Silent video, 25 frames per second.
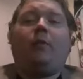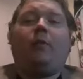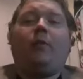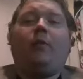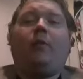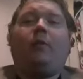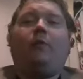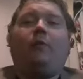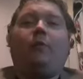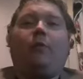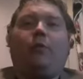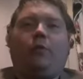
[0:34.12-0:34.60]

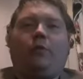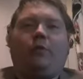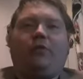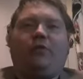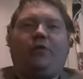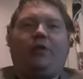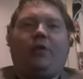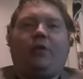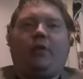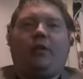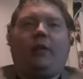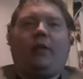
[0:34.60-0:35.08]

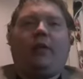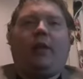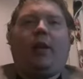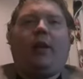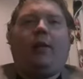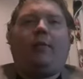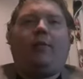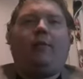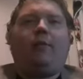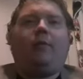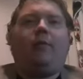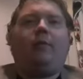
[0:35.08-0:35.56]
unfortunately
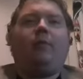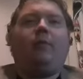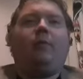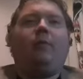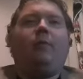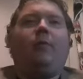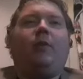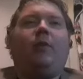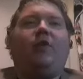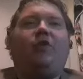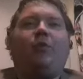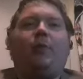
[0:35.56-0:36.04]

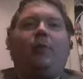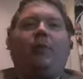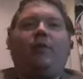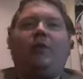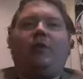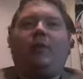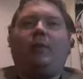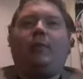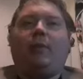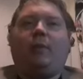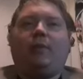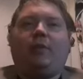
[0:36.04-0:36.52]
issuing
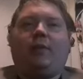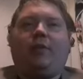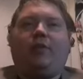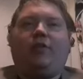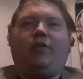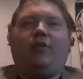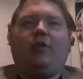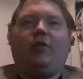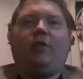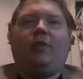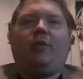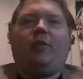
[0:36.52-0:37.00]
this
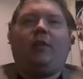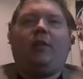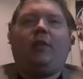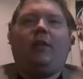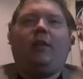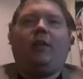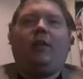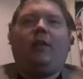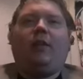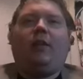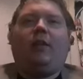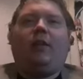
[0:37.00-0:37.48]
message
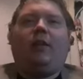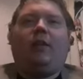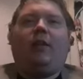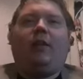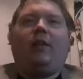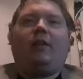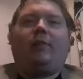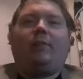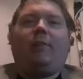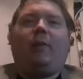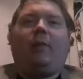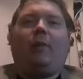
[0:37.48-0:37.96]

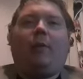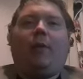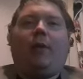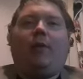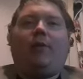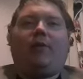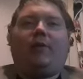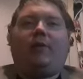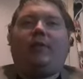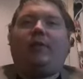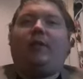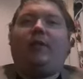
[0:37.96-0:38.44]
as my way
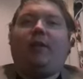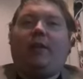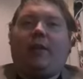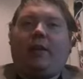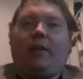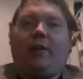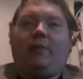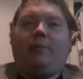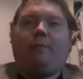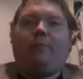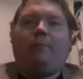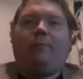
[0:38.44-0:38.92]
of
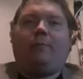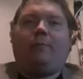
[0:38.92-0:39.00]
conceding.